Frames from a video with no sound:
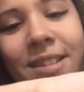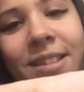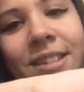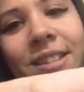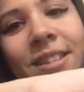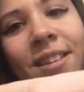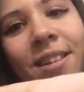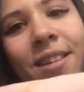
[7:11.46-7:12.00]

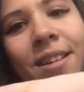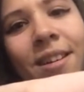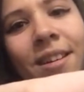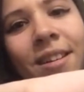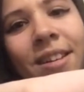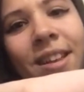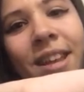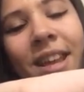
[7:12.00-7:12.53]
She's,
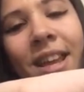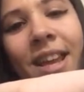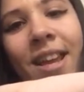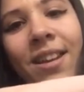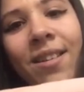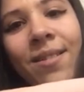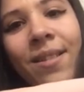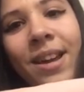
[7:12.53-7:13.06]
oh,
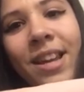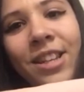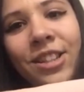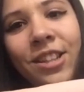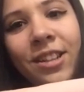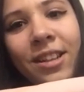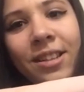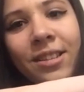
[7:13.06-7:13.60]
in a way
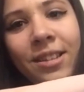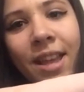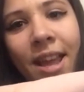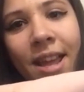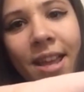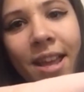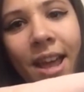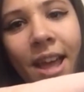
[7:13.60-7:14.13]
she looks
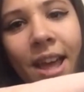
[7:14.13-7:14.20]
like,